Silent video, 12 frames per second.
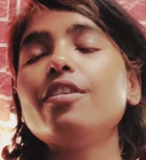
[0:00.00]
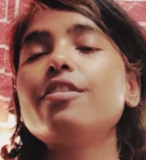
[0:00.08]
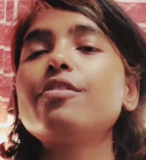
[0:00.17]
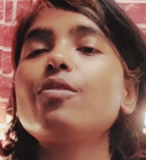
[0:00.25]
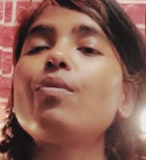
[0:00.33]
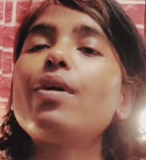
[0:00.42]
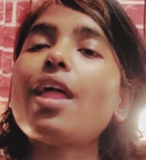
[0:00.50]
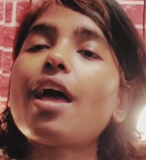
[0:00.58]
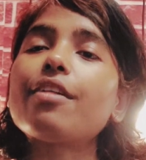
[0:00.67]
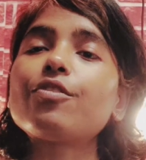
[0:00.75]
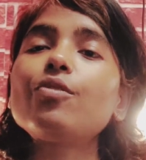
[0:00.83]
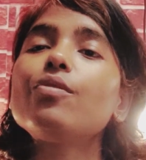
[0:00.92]
So one
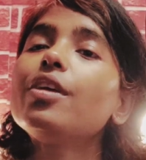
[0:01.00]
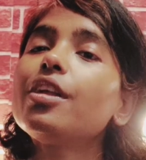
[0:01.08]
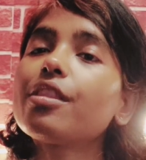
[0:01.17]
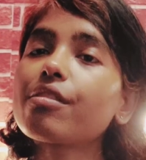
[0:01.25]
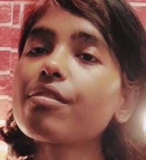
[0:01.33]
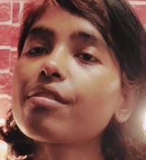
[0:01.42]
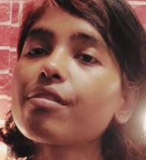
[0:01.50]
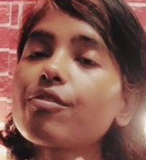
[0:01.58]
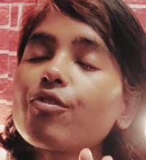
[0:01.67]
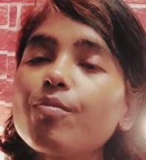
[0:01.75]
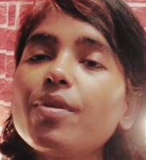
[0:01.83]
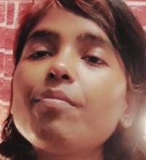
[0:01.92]
has to, it
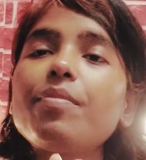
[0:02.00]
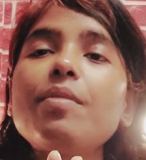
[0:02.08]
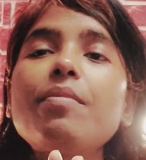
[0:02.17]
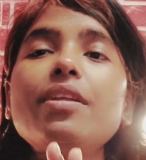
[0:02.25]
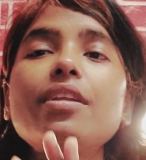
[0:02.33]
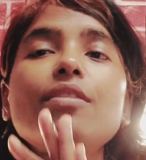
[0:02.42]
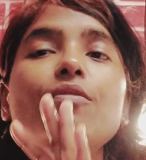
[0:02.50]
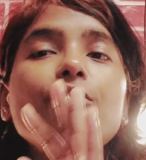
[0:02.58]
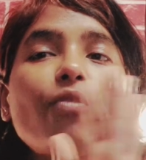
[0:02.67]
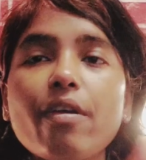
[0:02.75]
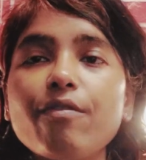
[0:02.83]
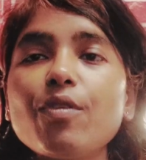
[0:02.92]
should be implemented
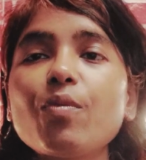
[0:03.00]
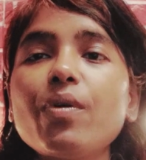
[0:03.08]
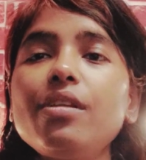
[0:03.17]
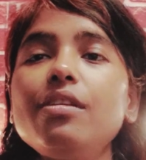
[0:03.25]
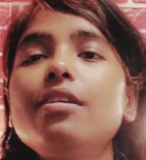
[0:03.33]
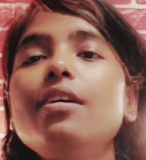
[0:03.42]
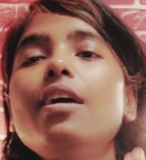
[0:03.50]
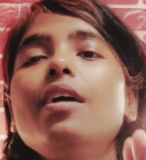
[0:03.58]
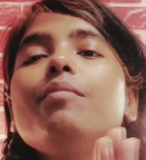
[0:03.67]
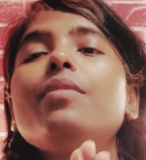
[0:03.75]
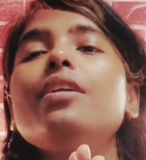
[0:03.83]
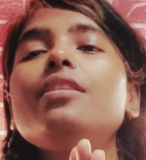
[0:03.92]
for everyone,
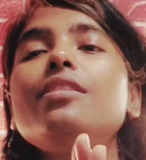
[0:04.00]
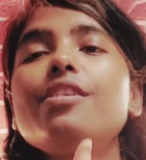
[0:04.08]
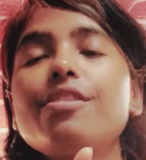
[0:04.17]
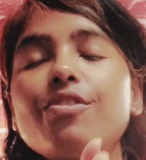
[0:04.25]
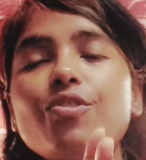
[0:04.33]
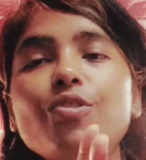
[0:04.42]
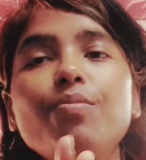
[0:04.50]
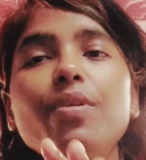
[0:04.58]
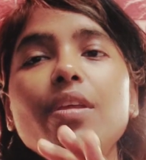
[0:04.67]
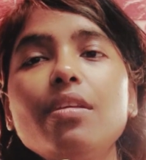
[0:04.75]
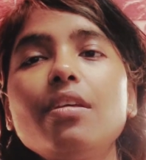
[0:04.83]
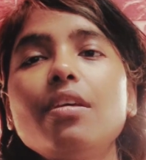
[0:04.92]
but this should
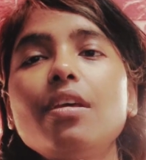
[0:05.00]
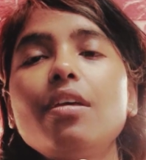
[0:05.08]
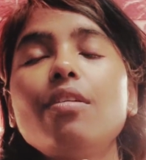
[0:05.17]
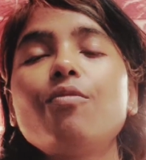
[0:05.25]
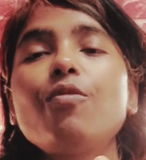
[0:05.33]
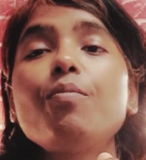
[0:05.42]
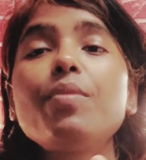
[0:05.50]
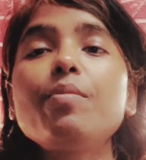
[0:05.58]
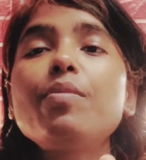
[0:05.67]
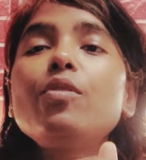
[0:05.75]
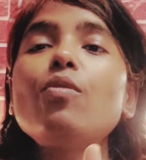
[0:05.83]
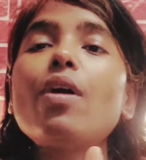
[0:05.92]
be for
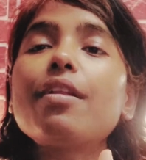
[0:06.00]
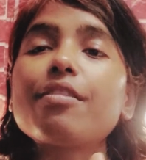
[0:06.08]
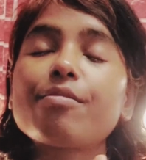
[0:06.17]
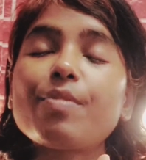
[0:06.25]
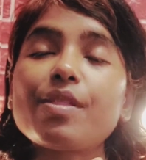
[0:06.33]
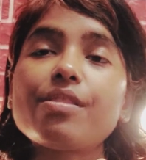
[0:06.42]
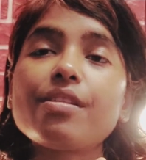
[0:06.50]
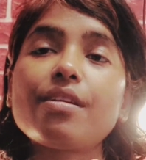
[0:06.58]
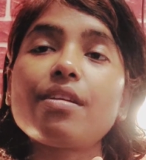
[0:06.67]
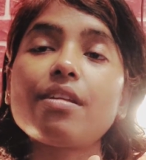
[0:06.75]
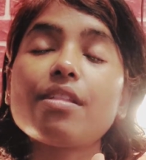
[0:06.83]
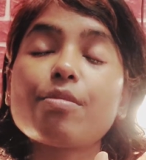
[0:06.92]
people who are
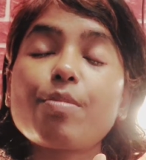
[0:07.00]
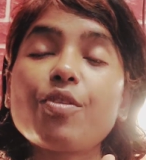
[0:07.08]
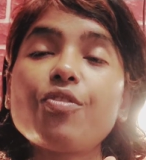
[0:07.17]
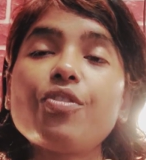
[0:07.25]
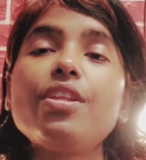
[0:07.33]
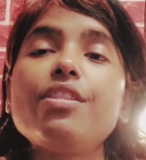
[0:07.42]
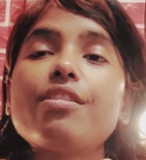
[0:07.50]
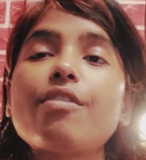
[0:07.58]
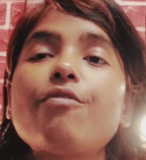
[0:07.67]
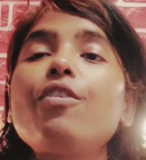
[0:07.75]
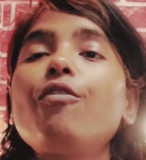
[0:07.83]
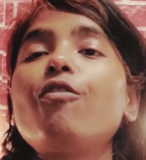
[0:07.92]
especially
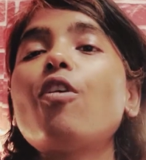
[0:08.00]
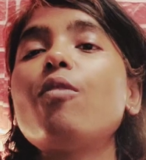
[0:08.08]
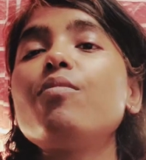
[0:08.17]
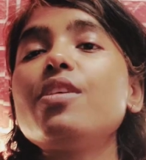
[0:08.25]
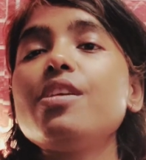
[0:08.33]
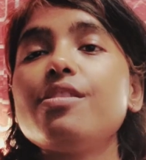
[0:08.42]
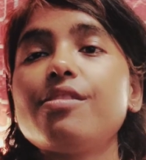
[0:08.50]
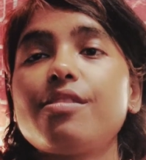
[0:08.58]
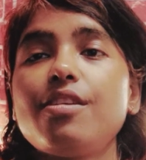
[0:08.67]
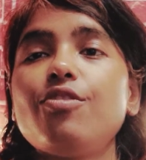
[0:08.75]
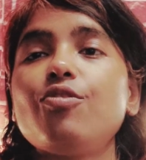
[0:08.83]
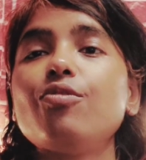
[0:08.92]
suffering from these
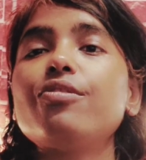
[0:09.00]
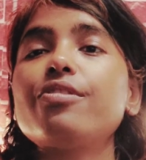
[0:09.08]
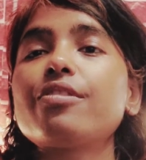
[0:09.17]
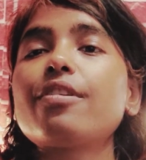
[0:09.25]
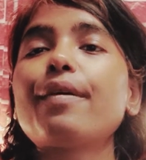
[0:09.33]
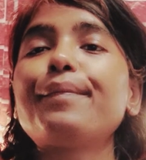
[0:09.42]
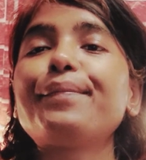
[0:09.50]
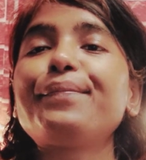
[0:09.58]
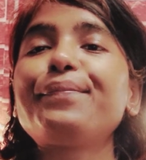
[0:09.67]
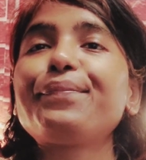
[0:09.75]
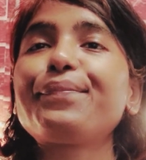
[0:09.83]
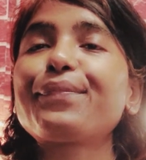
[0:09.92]
issues.
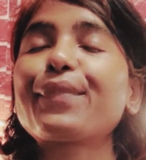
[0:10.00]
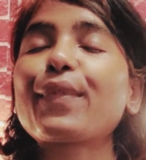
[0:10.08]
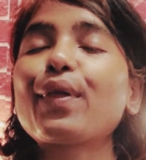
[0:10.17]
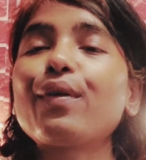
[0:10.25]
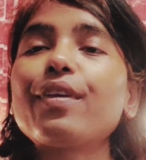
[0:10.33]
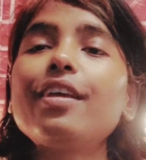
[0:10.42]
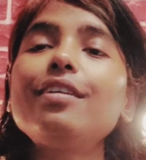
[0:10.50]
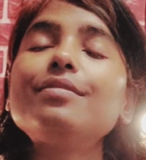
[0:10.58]
Okay.